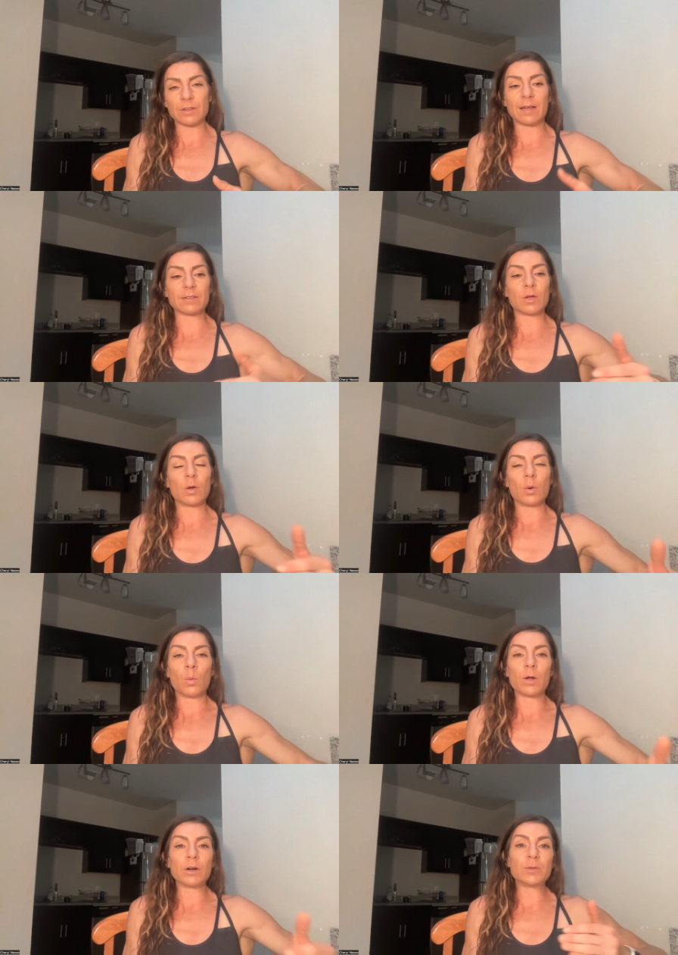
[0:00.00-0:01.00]
class?
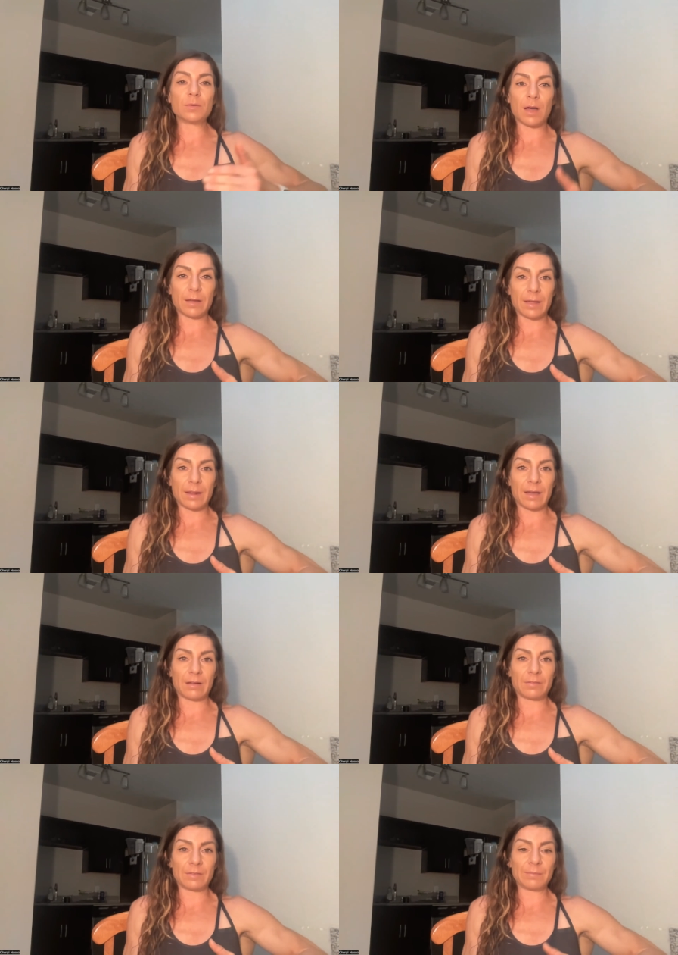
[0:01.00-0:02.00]
What are you not getting
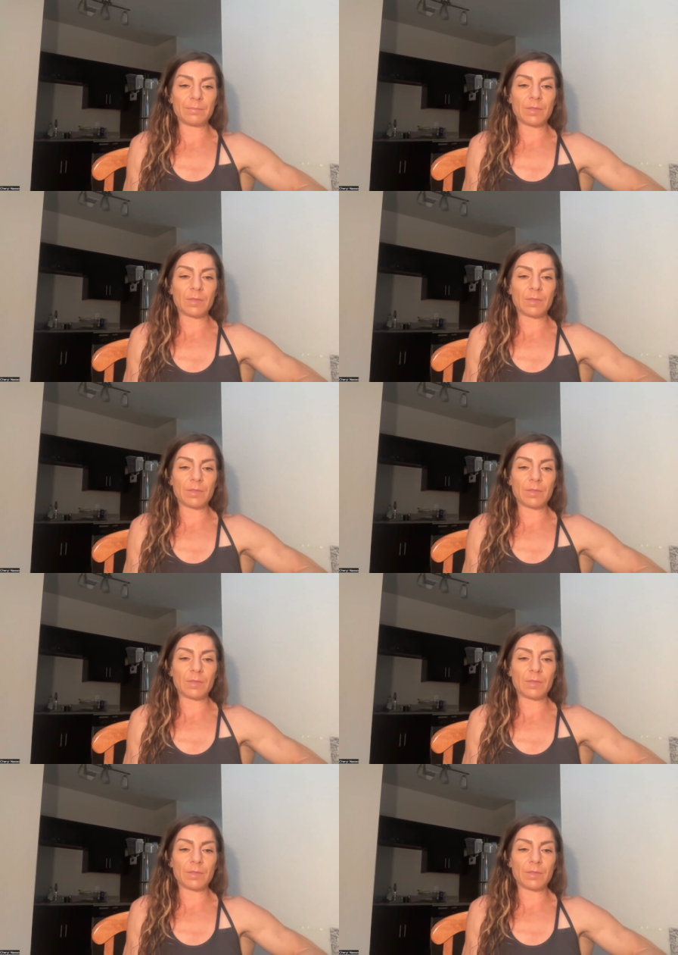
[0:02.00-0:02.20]
out of it?